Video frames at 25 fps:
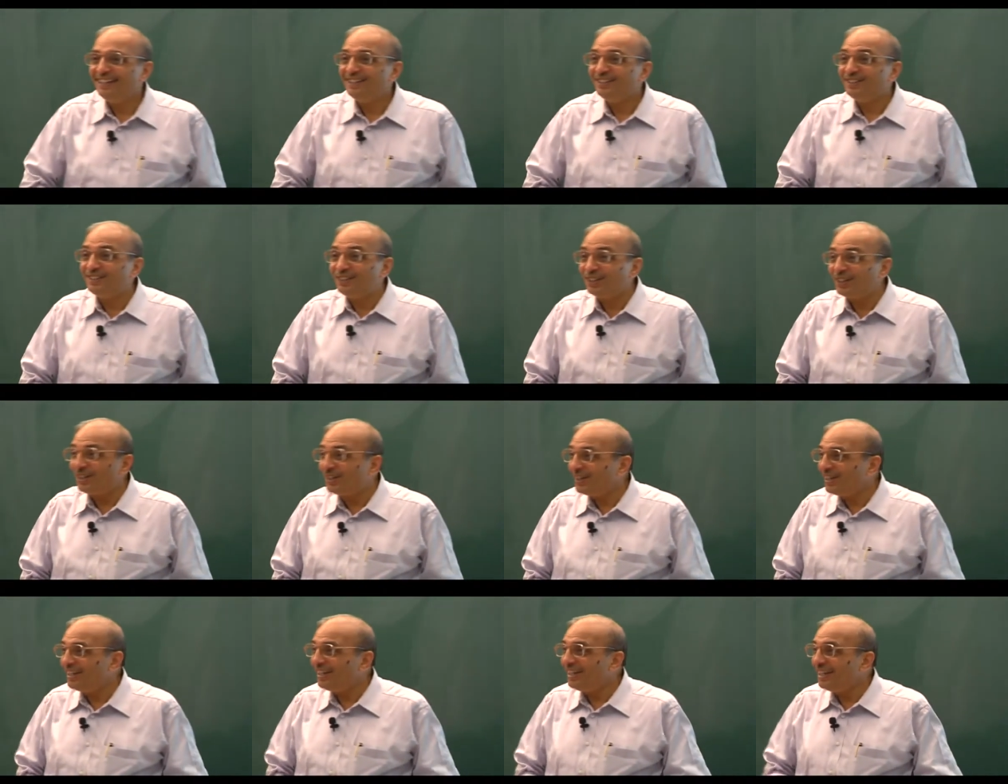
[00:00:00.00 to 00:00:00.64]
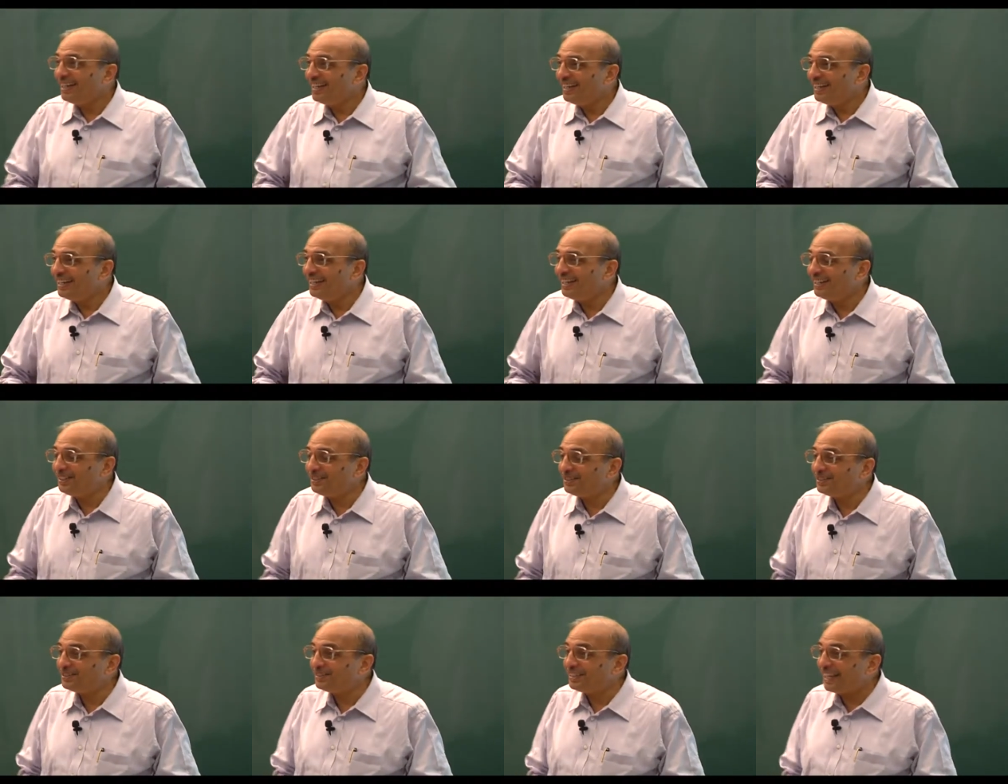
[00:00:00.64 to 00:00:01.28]
so he
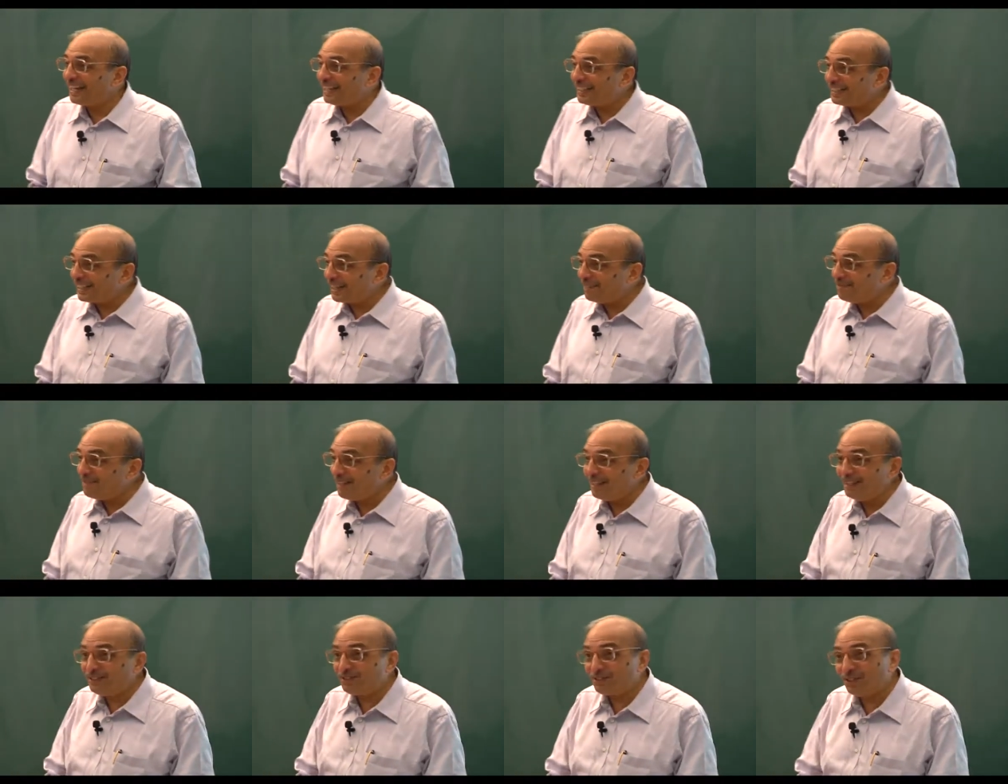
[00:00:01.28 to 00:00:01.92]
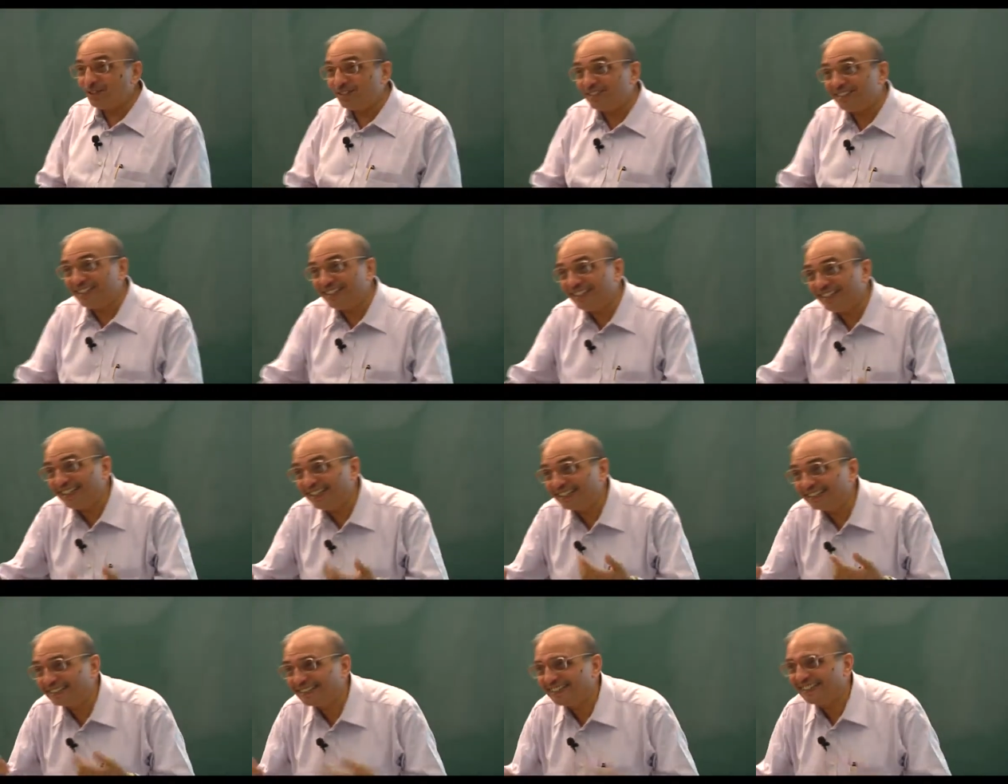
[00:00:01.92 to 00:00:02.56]
took that comment so
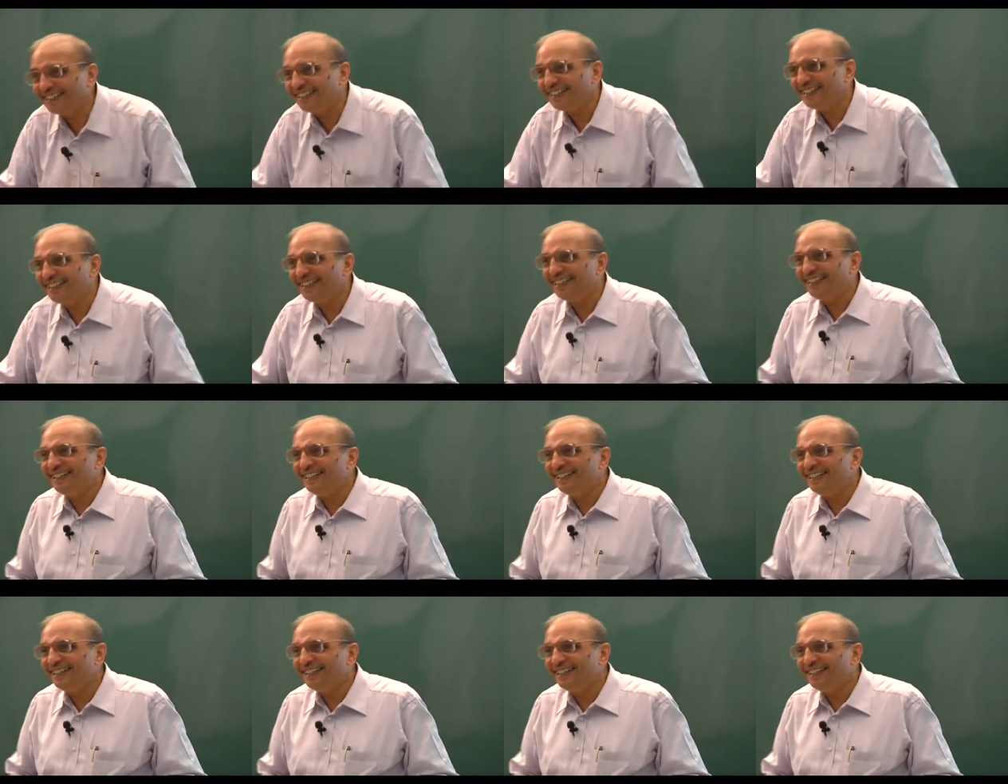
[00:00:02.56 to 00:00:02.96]
seriously.